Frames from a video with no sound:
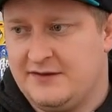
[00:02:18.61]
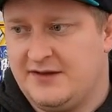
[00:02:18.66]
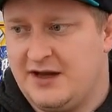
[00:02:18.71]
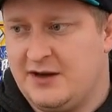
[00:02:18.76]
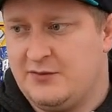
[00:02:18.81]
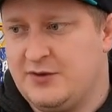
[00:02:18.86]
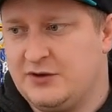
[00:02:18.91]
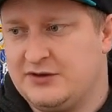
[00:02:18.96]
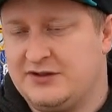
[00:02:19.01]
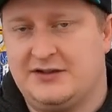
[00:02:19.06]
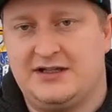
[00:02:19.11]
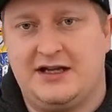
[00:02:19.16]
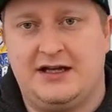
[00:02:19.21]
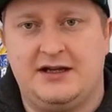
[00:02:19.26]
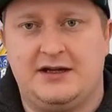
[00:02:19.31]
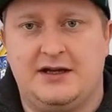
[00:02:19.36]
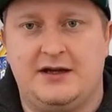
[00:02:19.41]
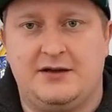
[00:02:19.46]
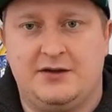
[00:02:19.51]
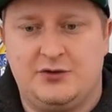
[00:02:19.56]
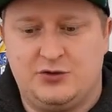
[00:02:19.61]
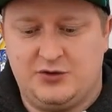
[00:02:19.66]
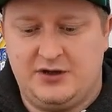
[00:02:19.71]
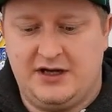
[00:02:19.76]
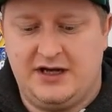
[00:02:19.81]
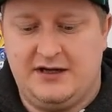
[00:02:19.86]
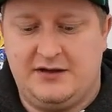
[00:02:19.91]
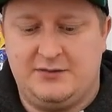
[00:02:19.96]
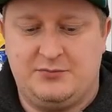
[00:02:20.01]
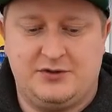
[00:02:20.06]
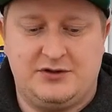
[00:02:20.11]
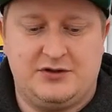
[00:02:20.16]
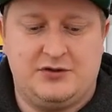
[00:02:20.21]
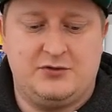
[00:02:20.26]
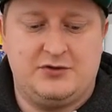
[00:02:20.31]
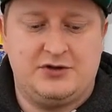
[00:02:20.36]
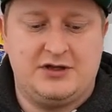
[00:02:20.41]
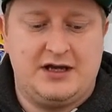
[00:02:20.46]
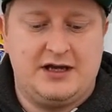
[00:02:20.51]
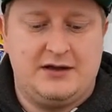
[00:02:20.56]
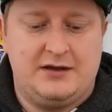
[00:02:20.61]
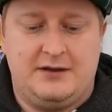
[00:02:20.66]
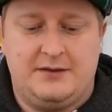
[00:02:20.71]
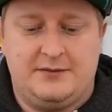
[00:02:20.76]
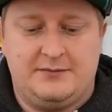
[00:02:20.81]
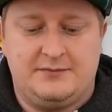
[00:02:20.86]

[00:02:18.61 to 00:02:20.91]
I want to take another look at it with you together.